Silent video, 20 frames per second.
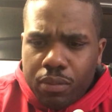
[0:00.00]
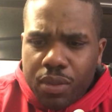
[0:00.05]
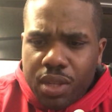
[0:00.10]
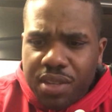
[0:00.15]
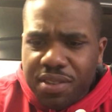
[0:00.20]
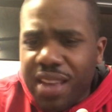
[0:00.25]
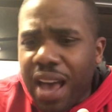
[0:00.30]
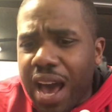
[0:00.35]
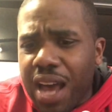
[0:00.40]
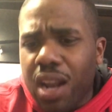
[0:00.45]

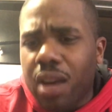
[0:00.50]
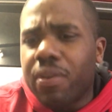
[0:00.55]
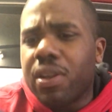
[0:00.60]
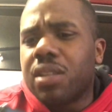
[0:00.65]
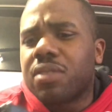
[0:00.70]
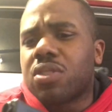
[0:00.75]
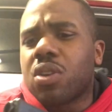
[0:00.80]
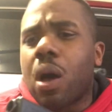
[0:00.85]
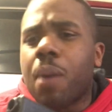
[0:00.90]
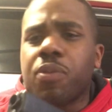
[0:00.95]
side of
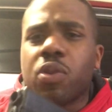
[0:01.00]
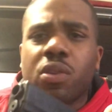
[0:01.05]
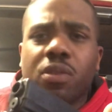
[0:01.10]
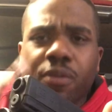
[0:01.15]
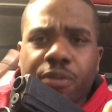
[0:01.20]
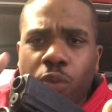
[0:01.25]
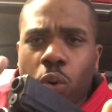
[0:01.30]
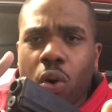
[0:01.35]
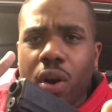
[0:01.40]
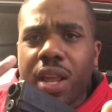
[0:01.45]
it, so I'm using
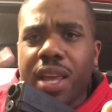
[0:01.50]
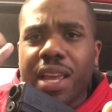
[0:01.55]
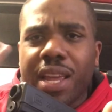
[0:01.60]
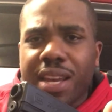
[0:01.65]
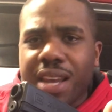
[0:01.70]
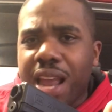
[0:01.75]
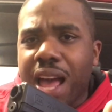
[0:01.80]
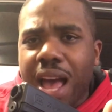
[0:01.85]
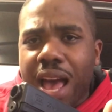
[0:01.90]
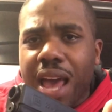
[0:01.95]
40
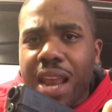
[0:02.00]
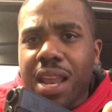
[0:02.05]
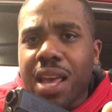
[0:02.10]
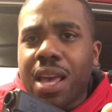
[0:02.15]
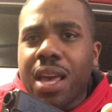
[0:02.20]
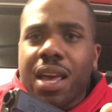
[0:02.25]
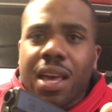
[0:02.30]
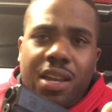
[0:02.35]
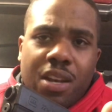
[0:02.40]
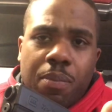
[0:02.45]
and 9,
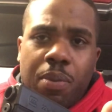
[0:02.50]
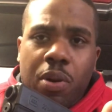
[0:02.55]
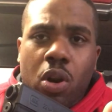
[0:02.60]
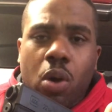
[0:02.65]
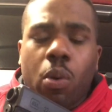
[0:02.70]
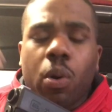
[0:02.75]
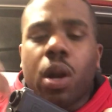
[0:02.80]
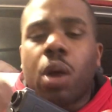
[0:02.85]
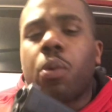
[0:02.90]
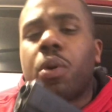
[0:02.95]
depending
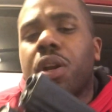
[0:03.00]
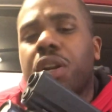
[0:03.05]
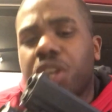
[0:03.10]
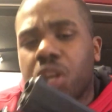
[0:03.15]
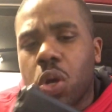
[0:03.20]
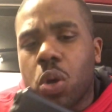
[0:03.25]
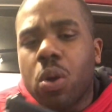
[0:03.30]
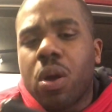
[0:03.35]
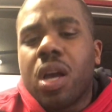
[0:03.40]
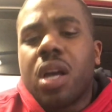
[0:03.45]
on what I want to
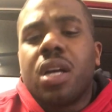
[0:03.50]
do.